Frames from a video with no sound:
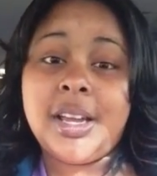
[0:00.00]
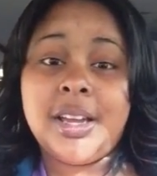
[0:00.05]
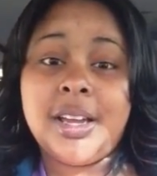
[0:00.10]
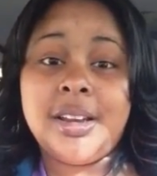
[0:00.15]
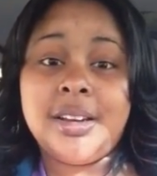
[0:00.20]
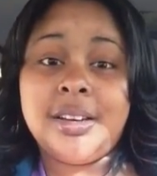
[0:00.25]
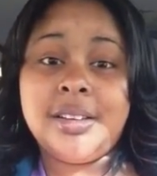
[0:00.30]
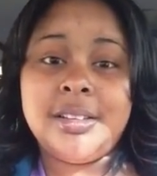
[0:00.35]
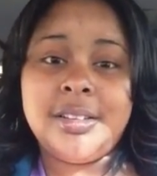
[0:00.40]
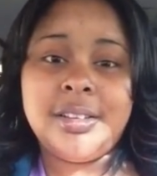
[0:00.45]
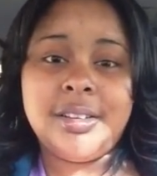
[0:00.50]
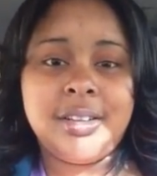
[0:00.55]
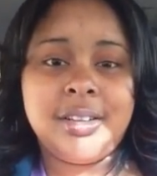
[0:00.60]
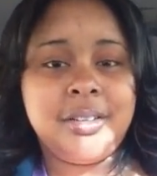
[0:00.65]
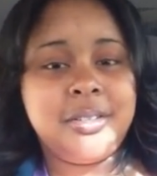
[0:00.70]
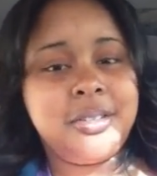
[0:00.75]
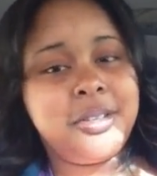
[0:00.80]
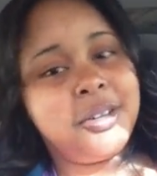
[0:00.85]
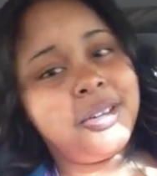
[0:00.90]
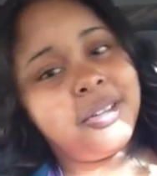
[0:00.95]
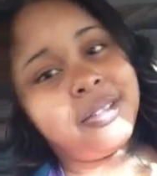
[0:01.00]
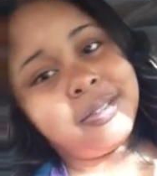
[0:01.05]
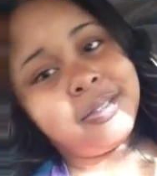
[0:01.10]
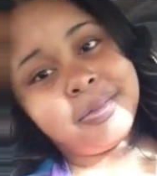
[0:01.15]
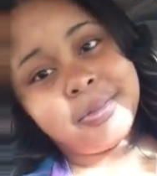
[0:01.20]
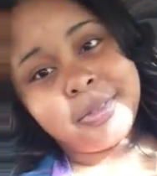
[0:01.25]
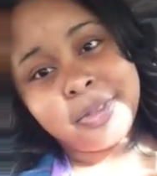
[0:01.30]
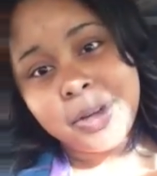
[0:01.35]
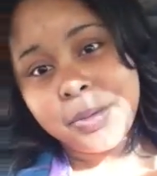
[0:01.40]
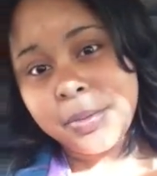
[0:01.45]
And, you know, you're
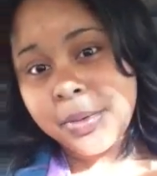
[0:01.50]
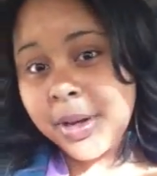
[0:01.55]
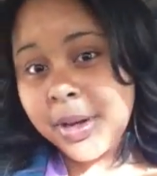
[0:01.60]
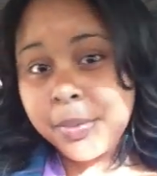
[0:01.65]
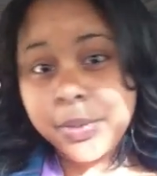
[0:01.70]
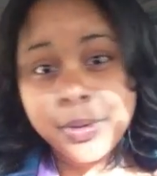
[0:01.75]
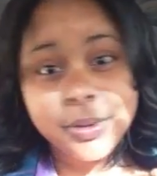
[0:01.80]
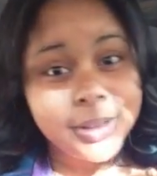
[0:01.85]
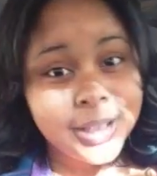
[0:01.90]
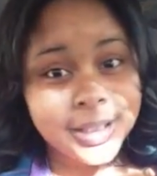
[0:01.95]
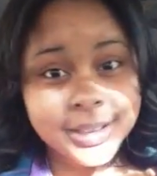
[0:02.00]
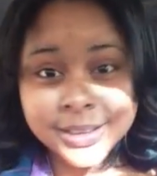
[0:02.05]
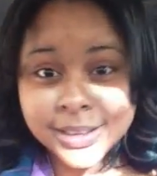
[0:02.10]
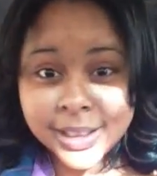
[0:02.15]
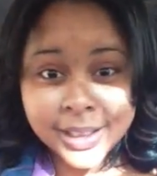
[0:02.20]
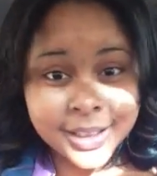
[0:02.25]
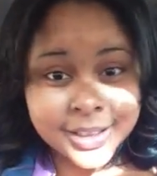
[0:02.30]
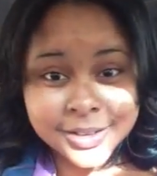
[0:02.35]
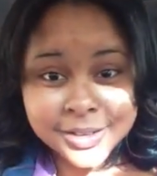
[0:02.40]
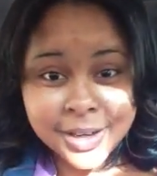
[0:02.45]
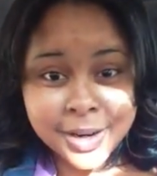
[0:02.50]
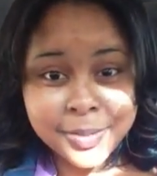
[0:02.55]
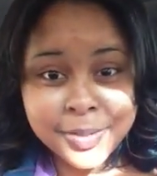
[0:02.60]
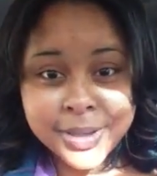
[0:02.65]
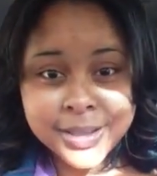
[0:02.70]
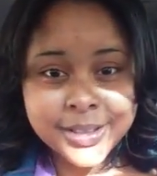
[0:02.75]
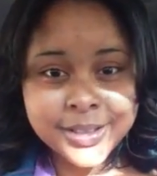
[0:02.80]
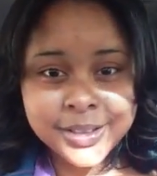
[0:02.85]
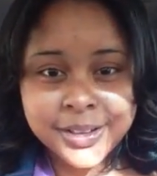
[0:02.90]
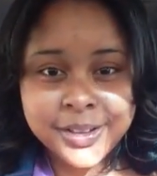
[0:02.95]
creeping up on that second
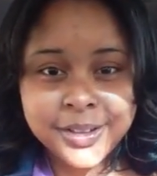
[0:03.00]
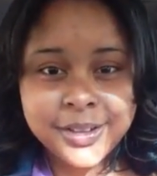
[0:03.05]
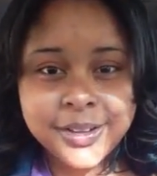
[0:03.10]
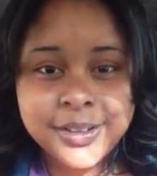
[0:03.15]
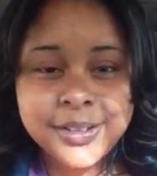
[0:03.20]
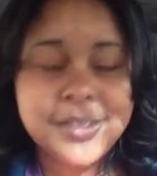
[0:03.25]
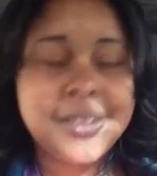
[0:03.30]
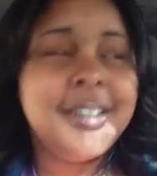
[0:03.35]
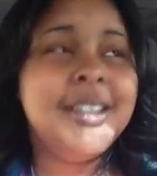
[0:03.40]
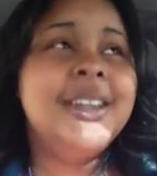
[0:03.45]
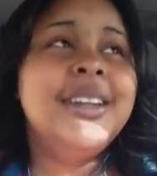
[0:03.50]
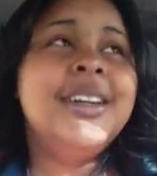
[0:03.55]
trimester, girl.